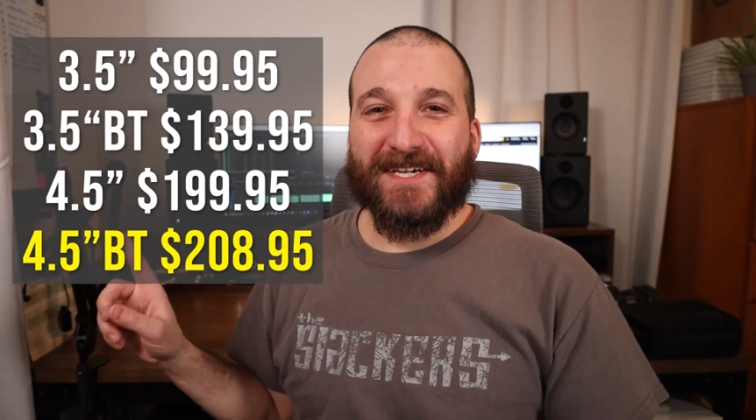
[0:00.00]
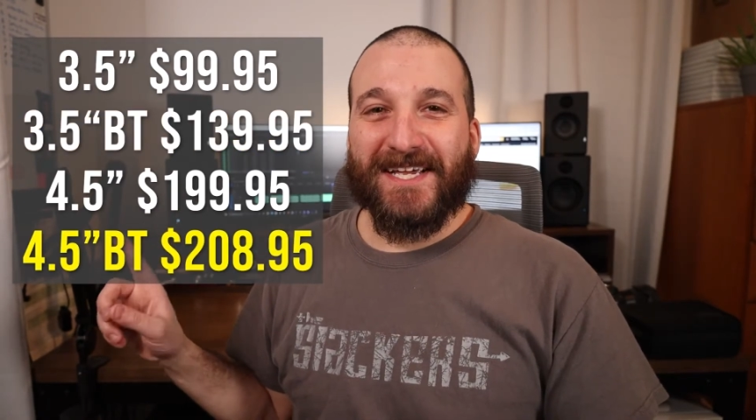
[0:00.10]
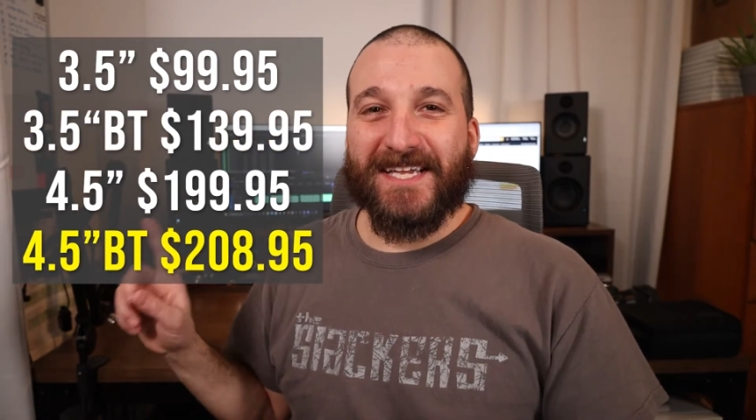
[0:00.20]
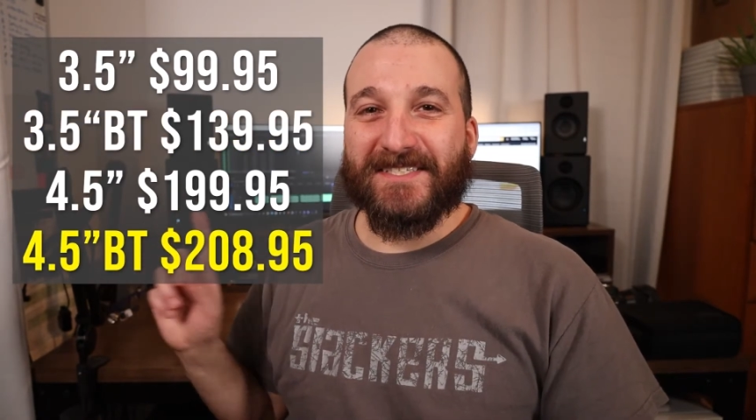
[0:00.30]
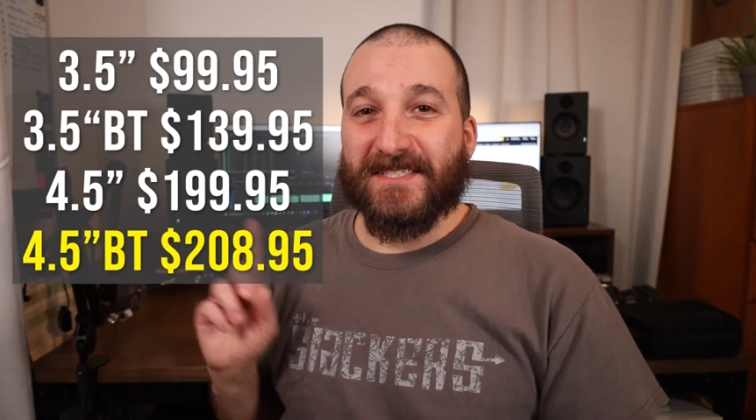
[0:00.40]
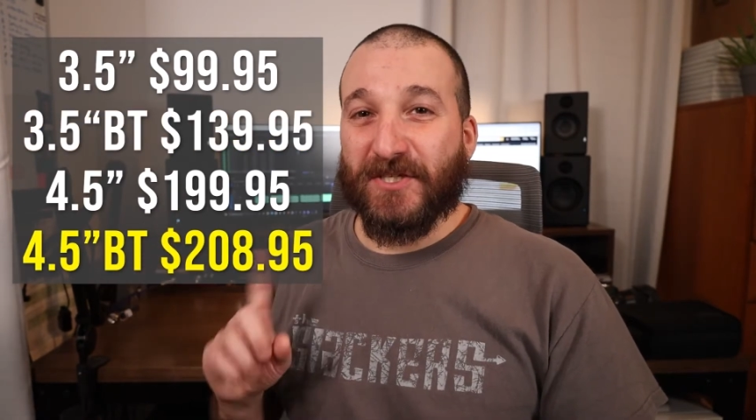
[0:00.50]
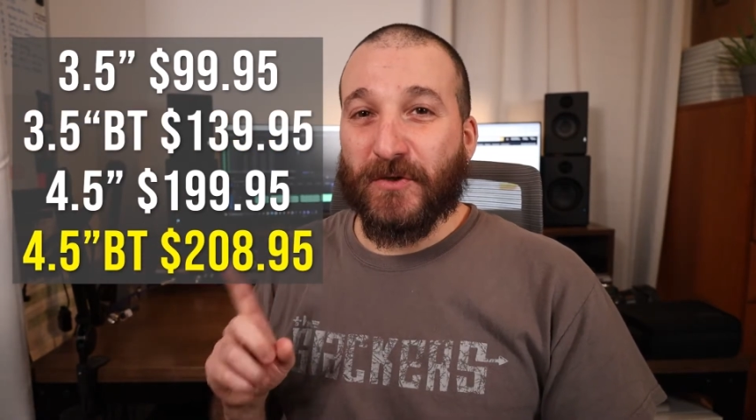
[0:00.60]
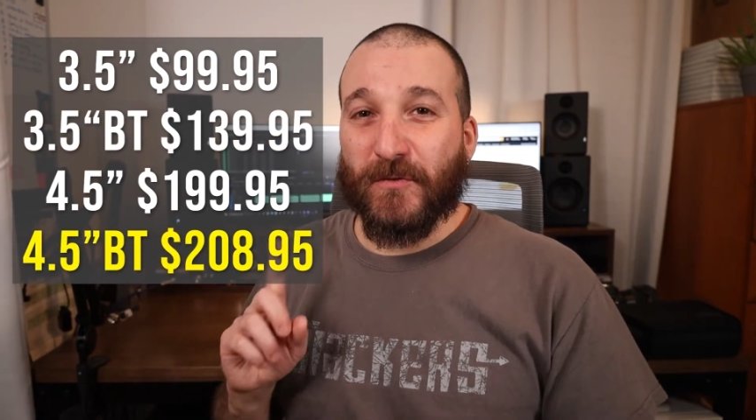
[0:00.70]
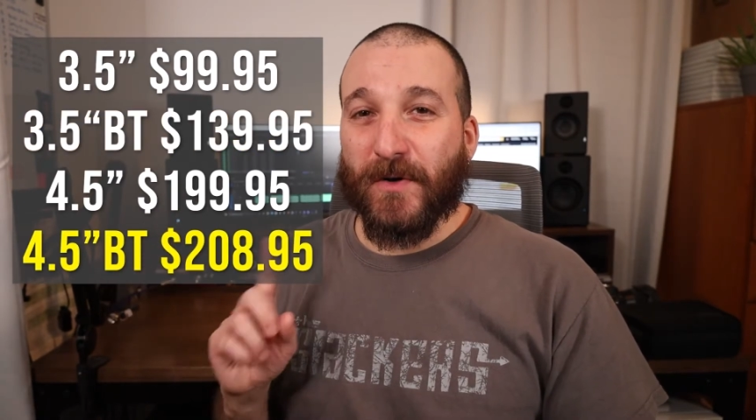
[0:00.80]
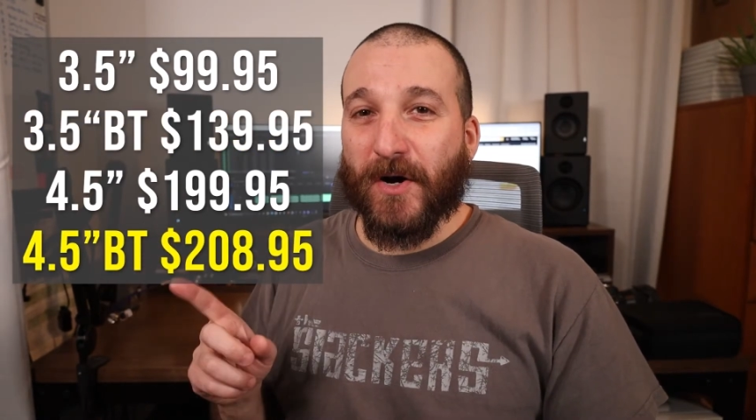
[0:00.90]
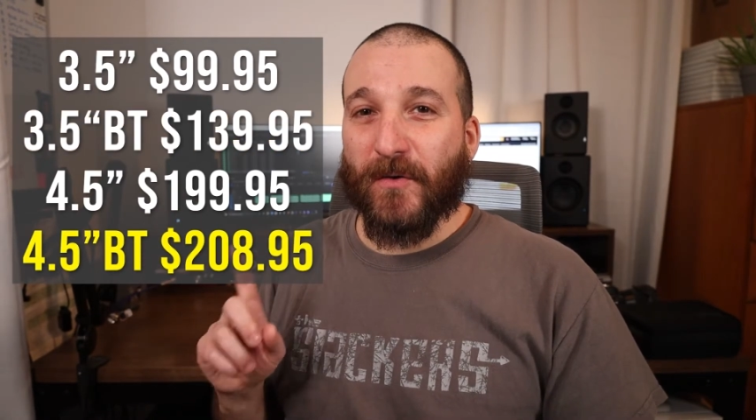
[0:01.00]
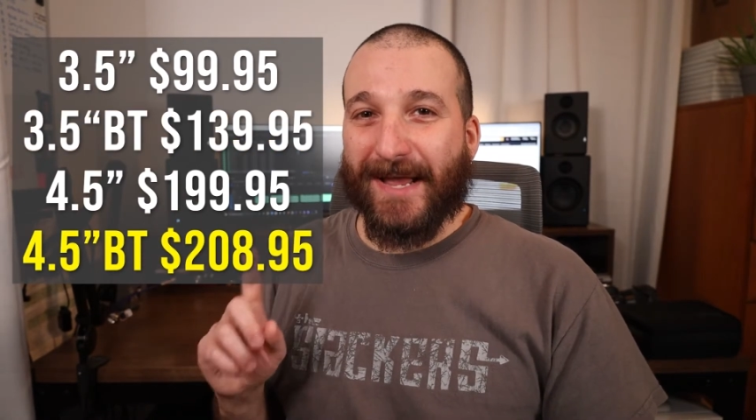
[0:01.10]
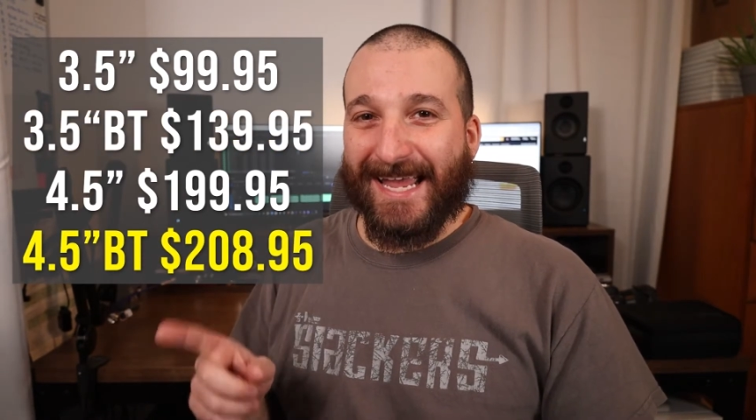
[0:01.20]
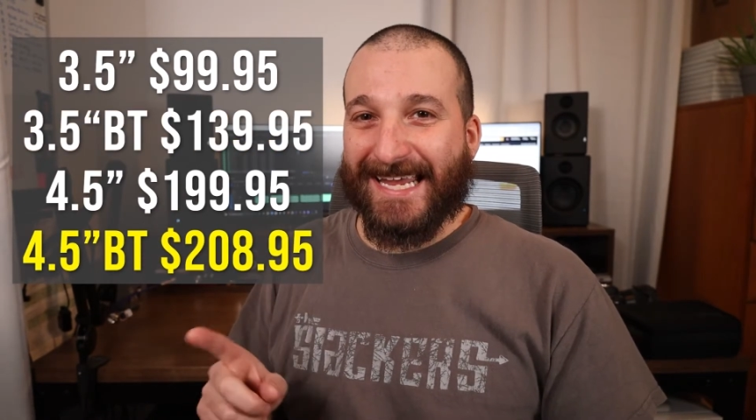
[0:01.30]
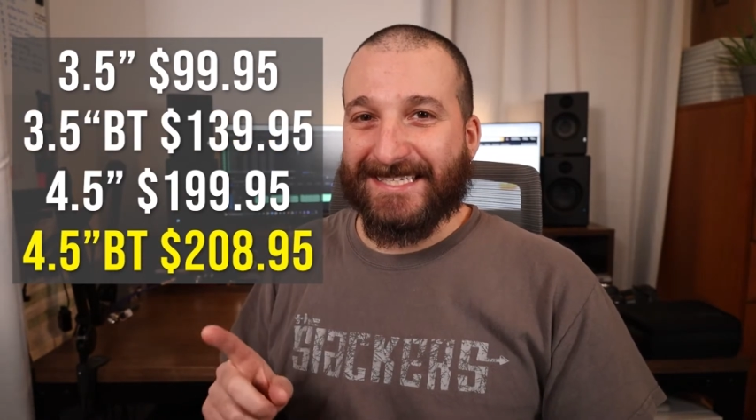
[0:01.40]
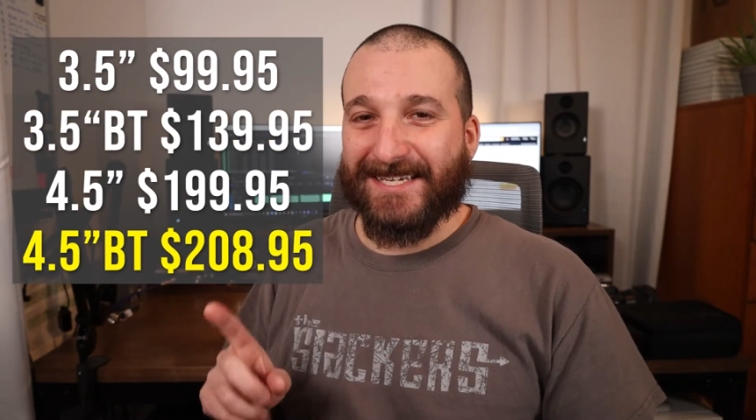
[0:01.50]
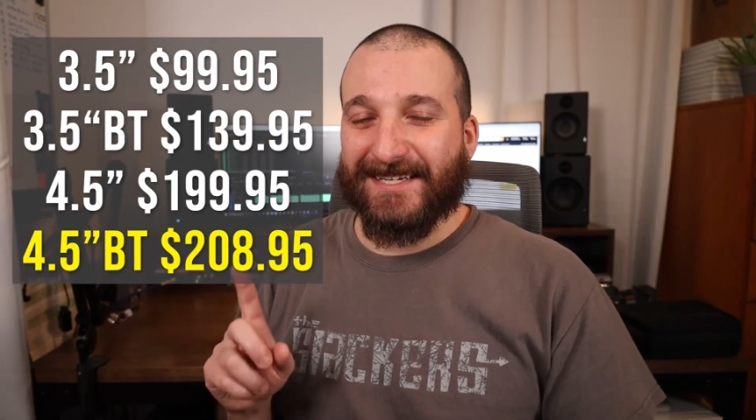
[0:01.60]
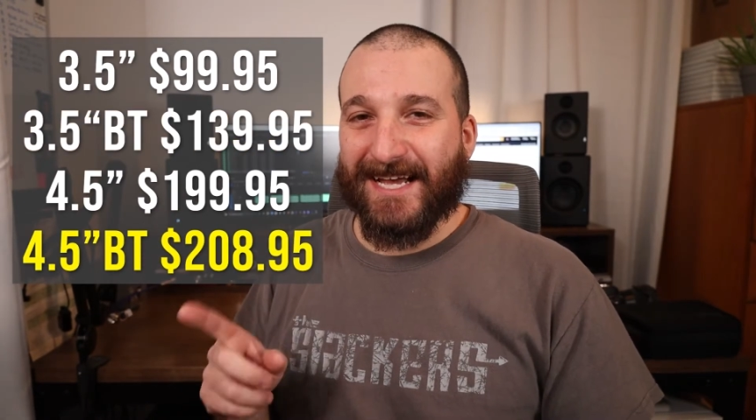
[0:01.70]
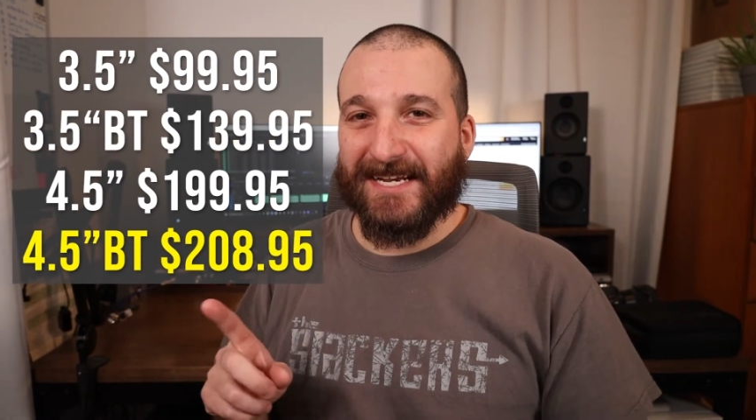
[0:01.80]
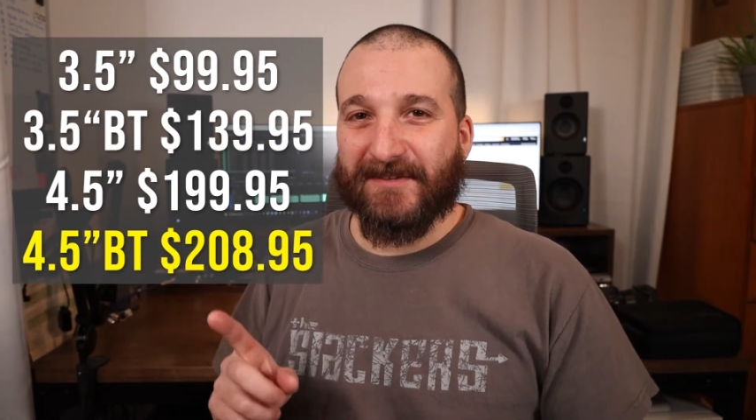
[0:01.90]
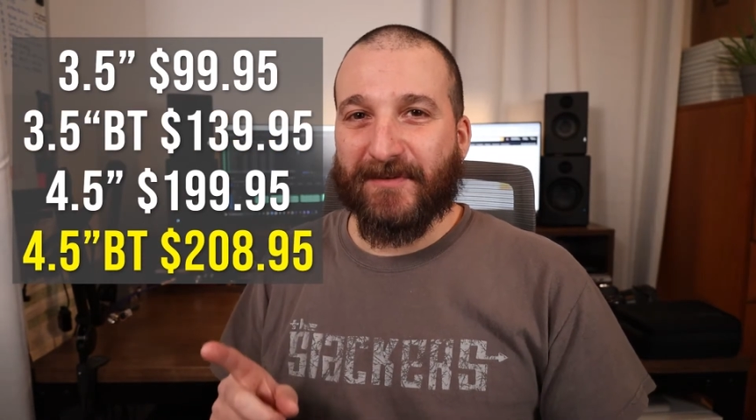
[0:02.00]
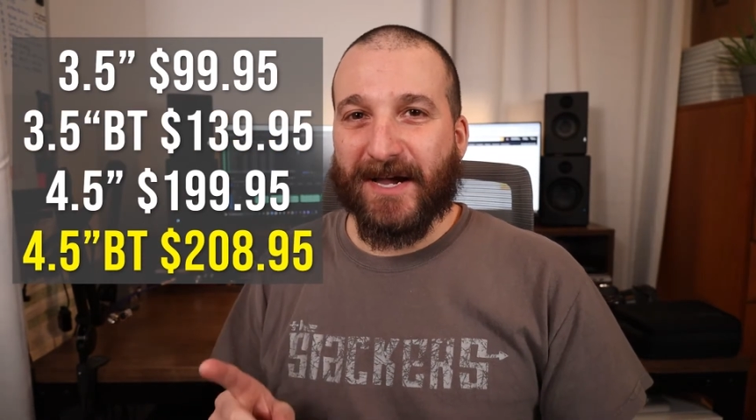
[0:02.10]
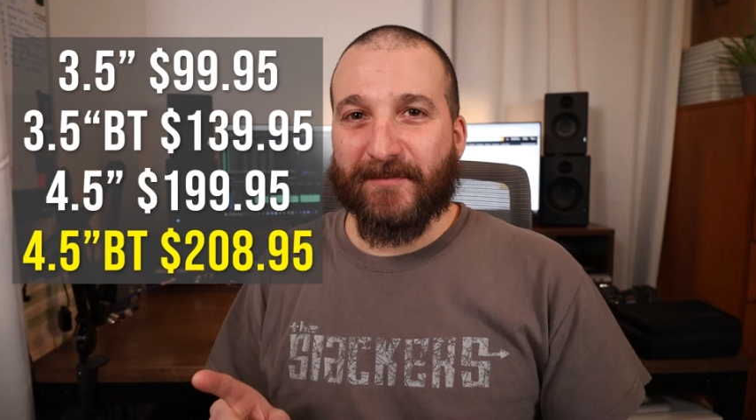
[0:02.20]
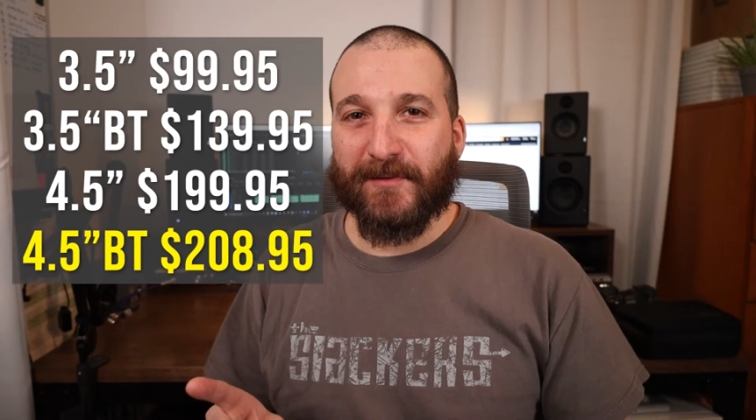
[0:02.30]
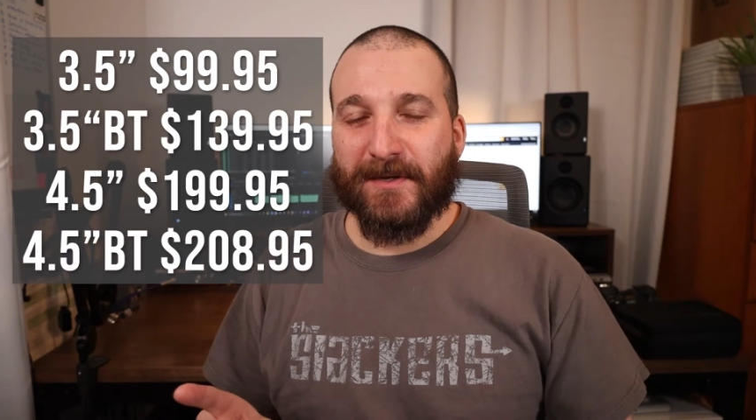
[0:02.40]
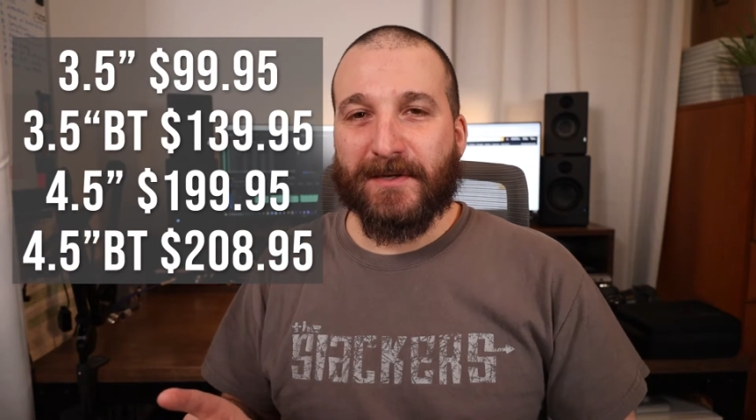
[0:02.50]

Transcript: is $208.95.